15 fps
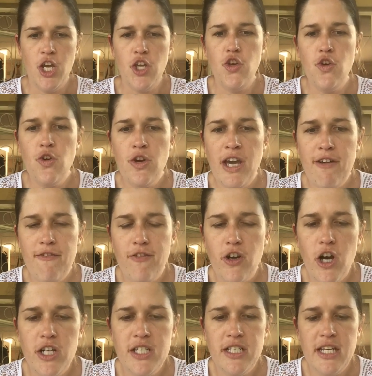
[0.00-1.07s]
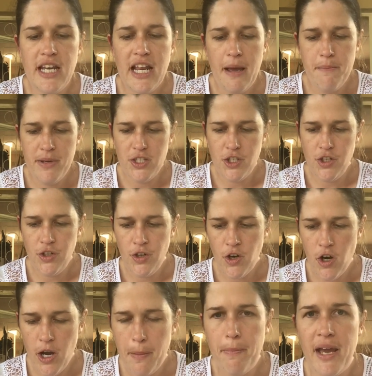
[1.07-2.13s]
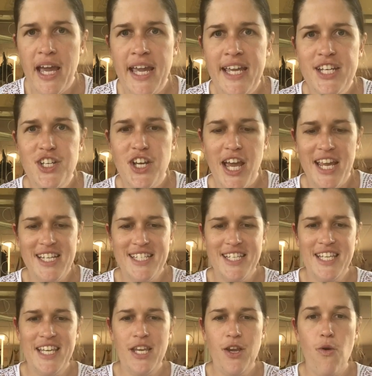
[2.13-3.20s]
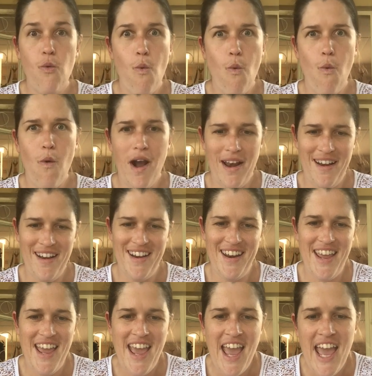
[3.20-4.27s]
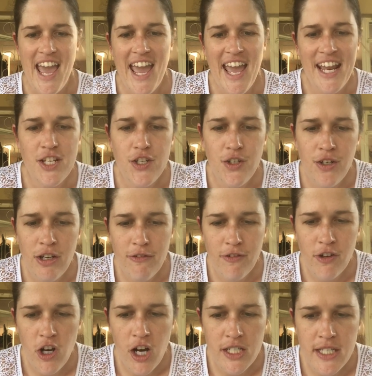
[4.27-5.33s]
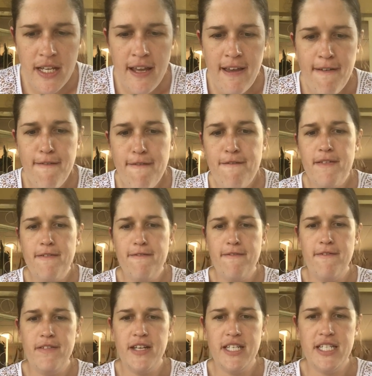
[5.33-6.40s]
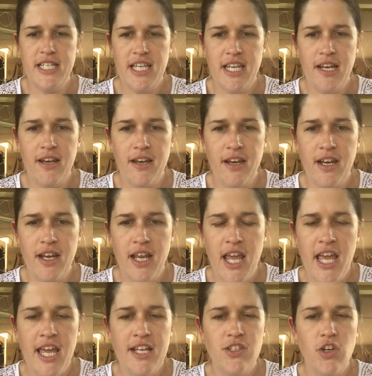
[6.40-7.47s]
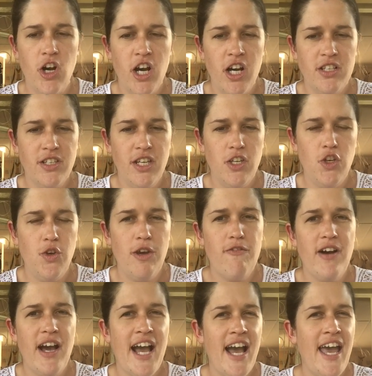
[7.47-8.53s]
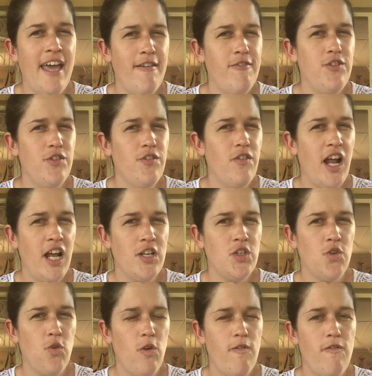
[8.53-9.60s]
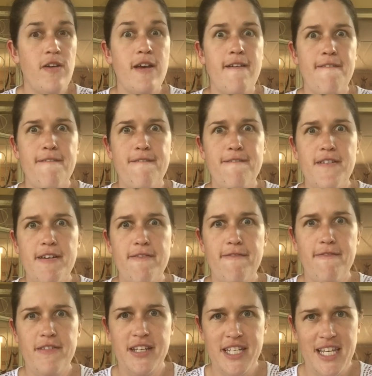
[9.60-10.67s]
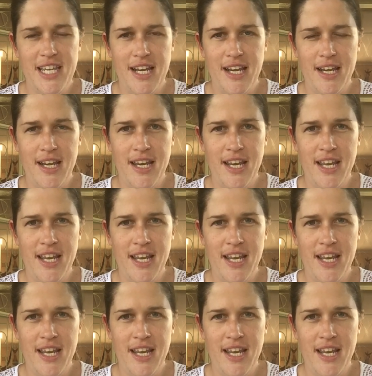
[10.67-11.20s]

you've got number 2 on page 81, and you've got 15. It's asking you if I have to round off 15